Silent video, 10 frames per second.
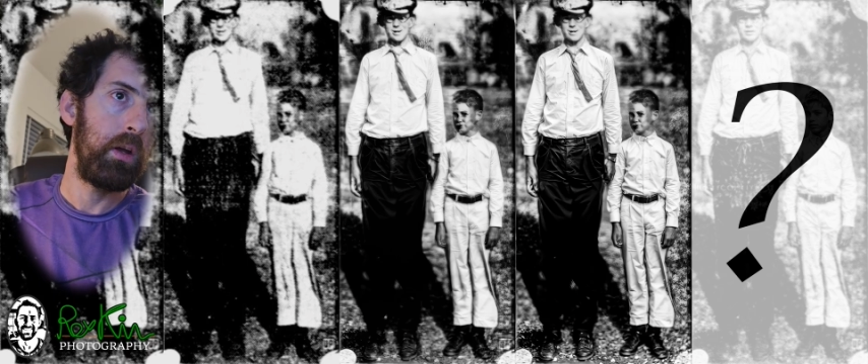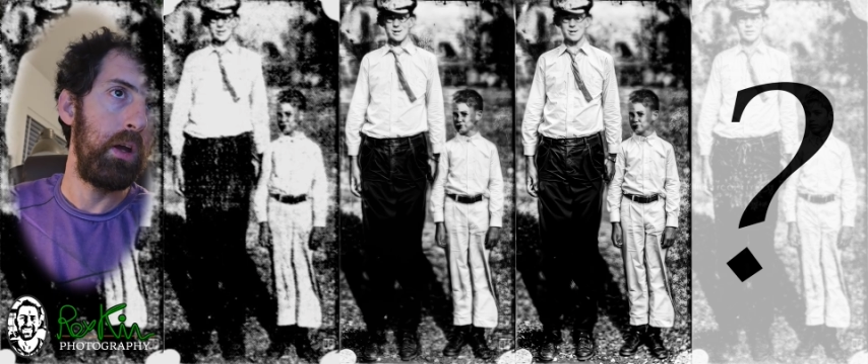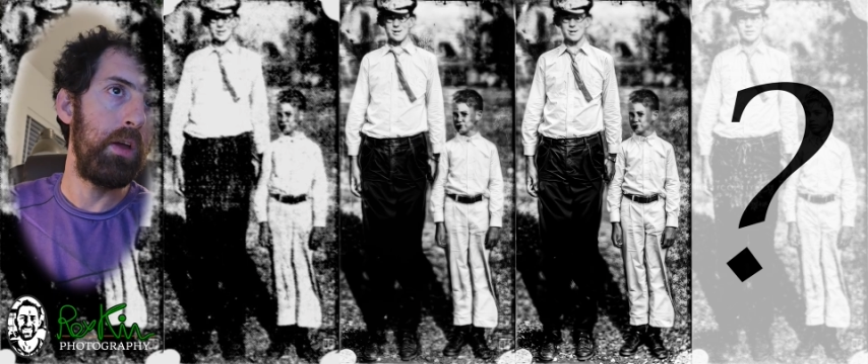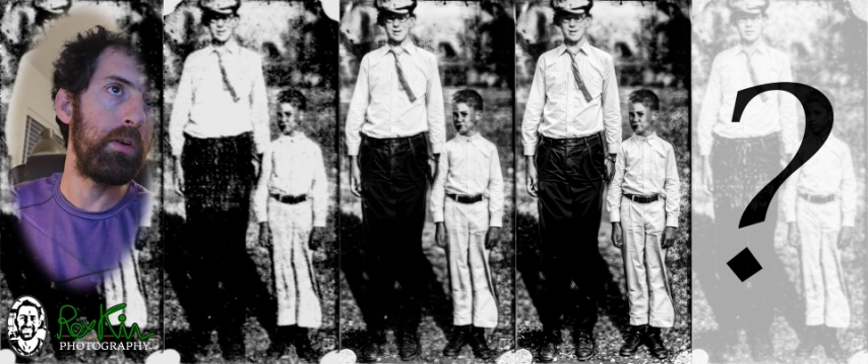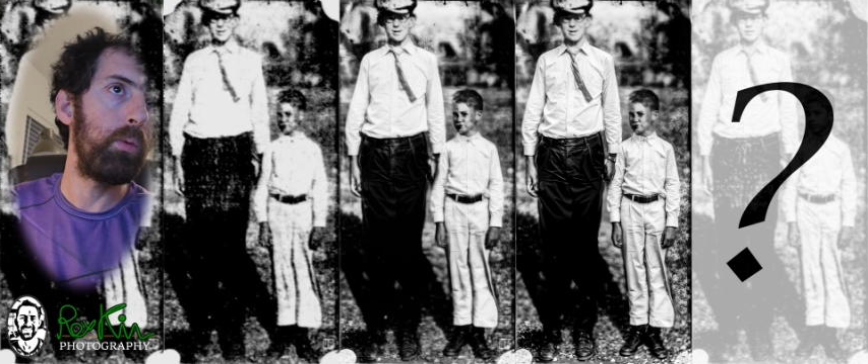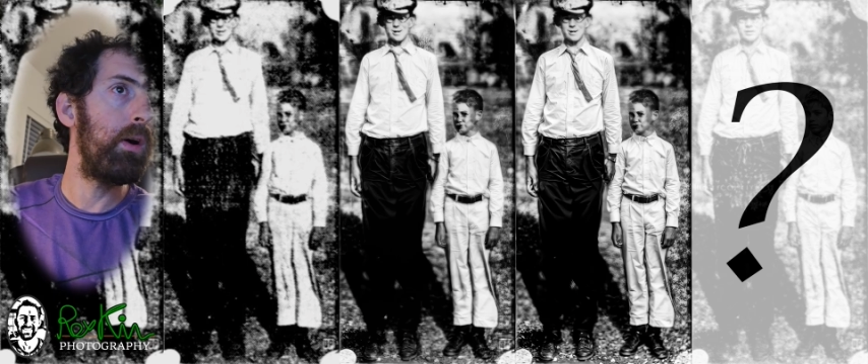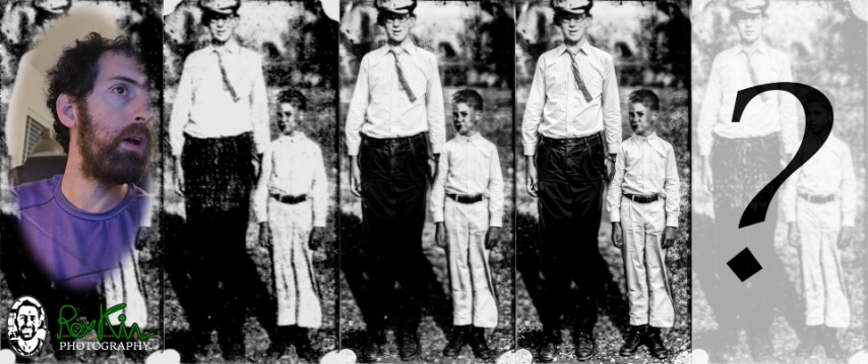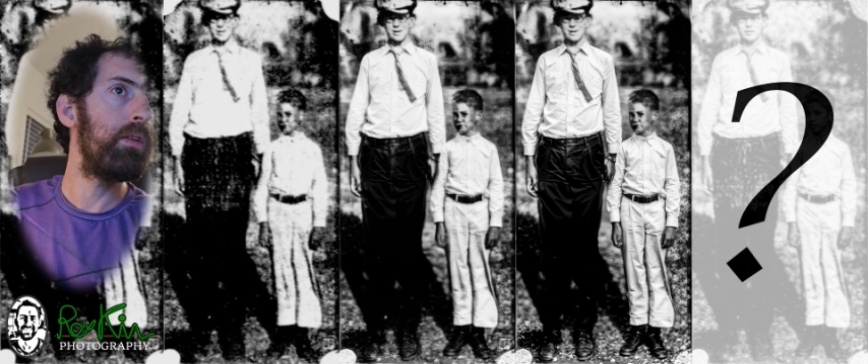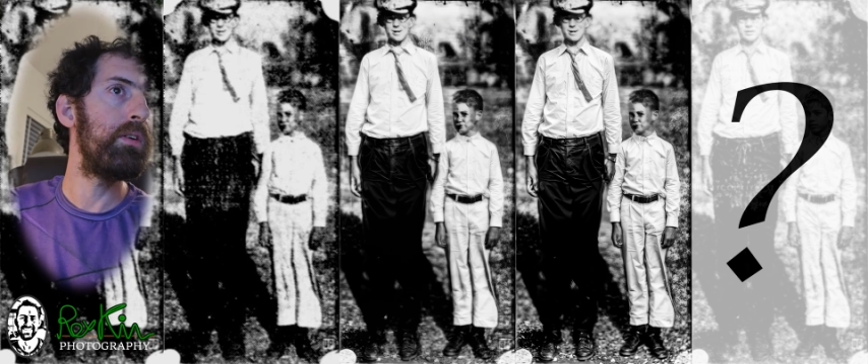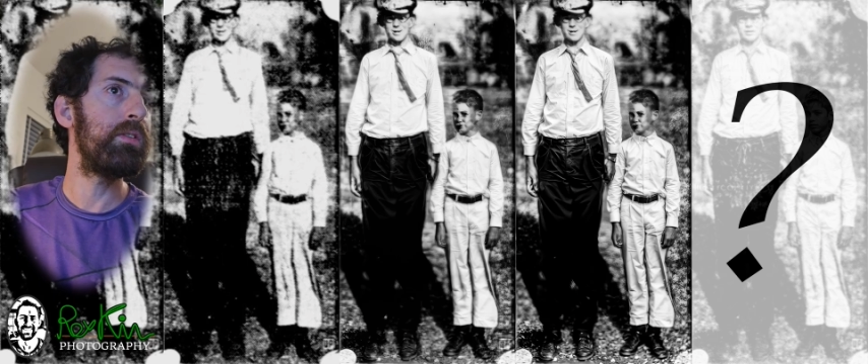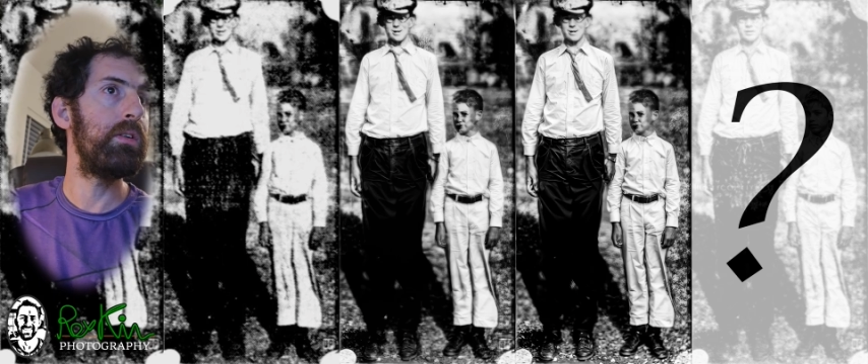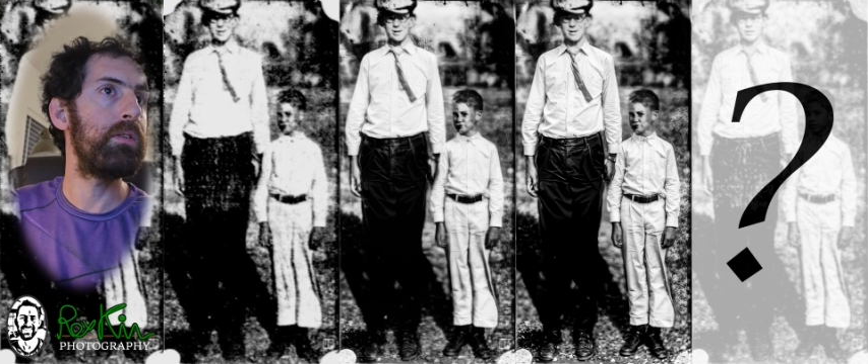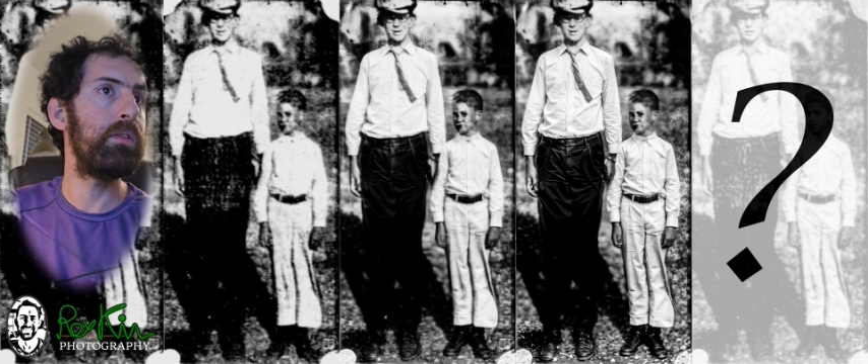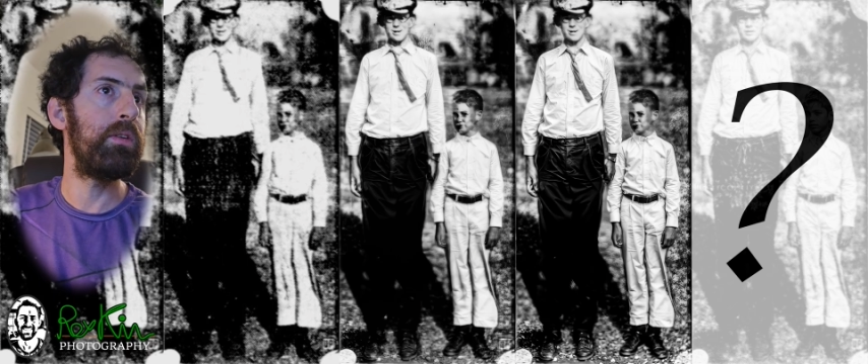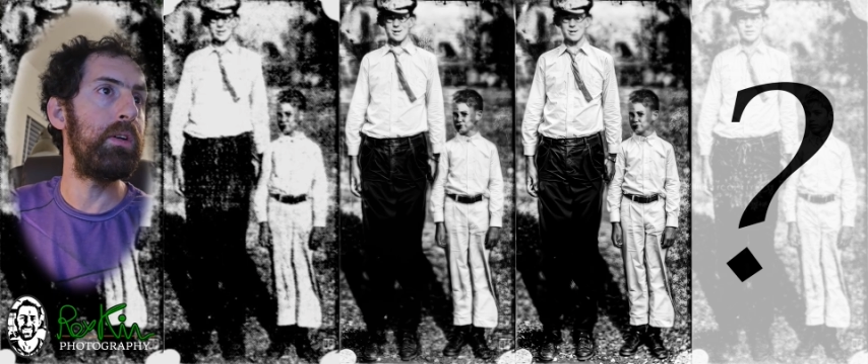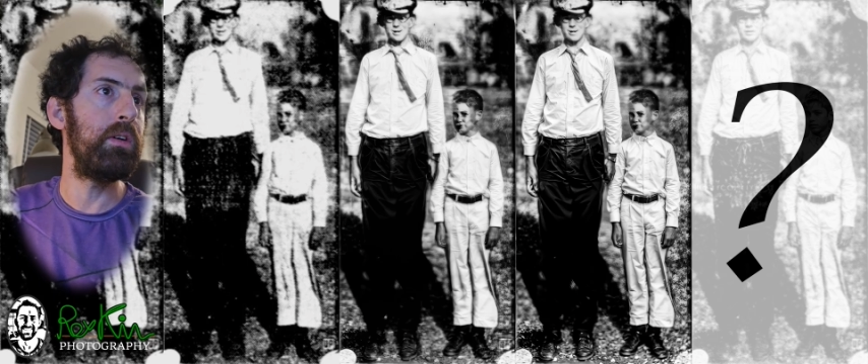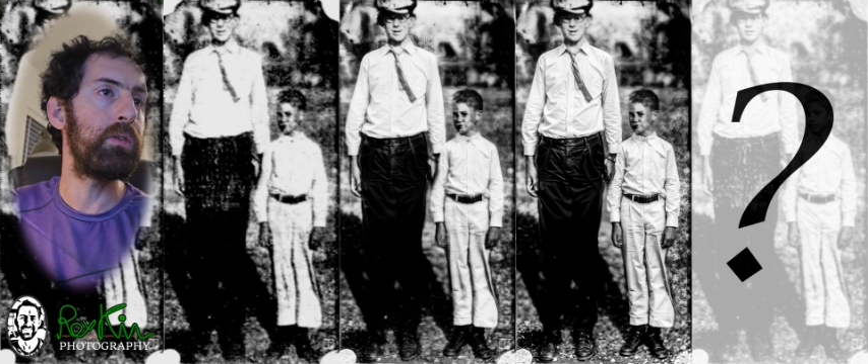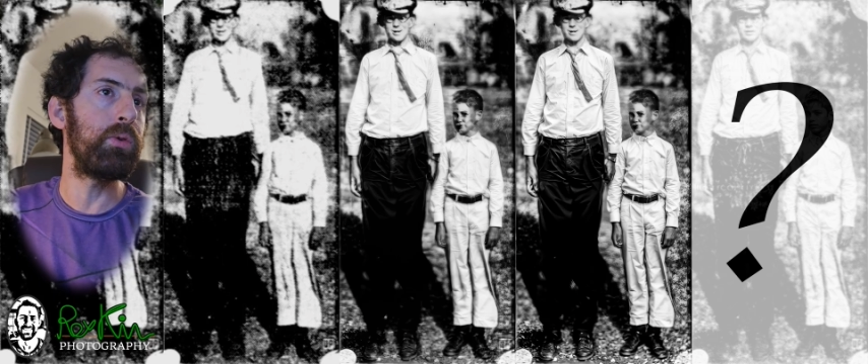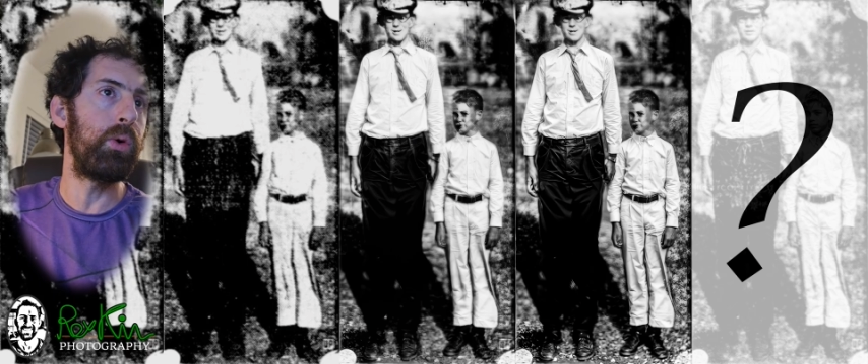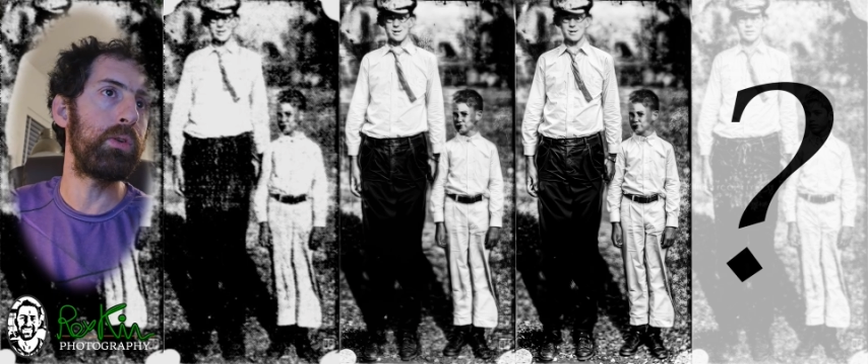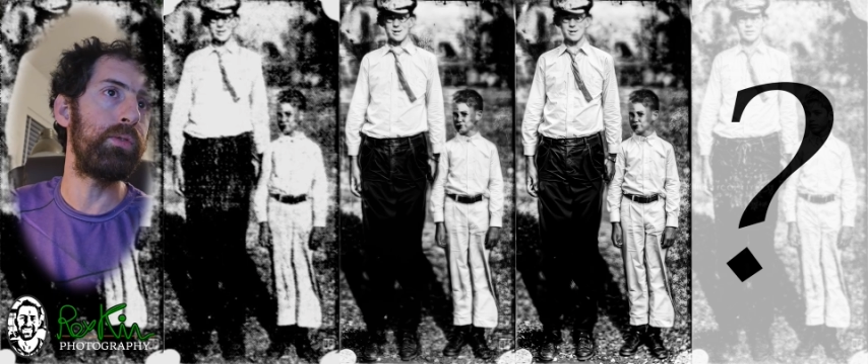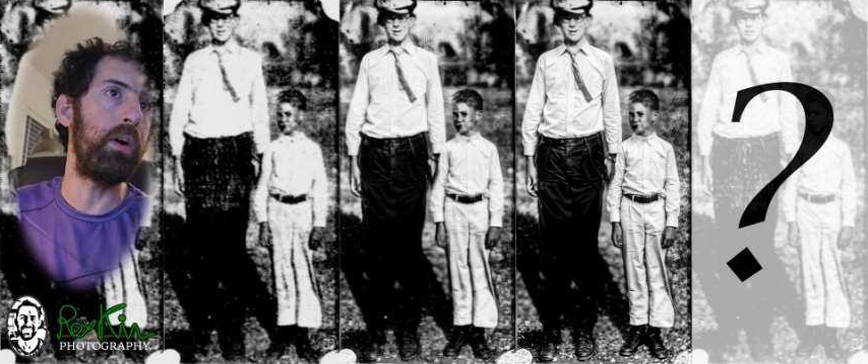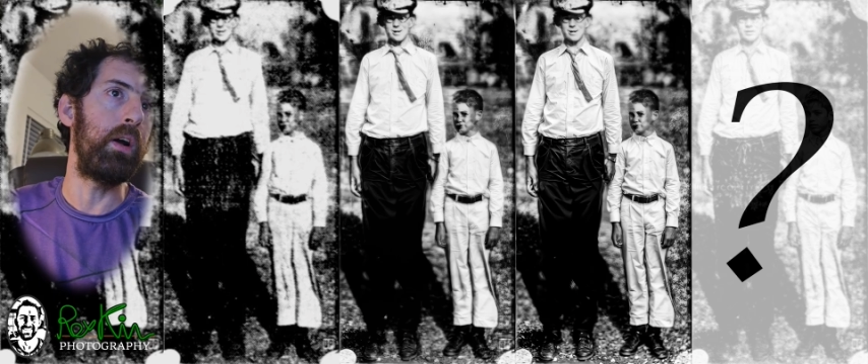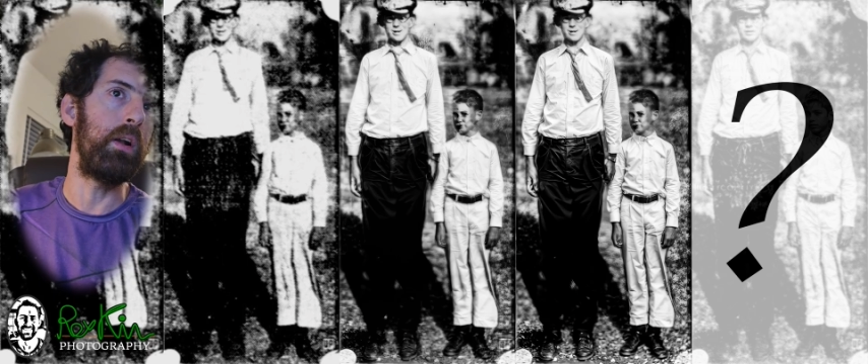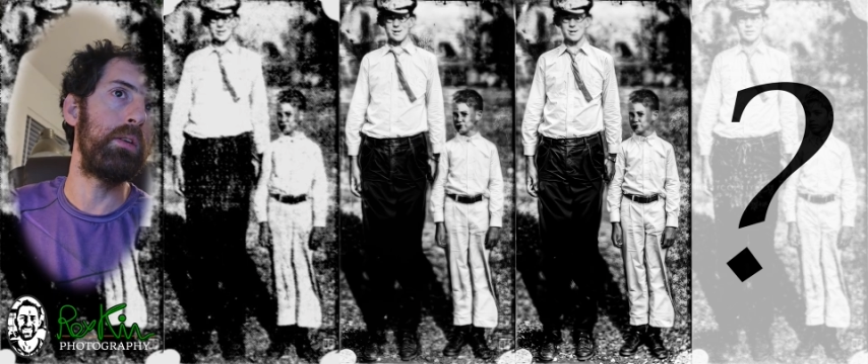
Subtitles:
Either way, this is the source file,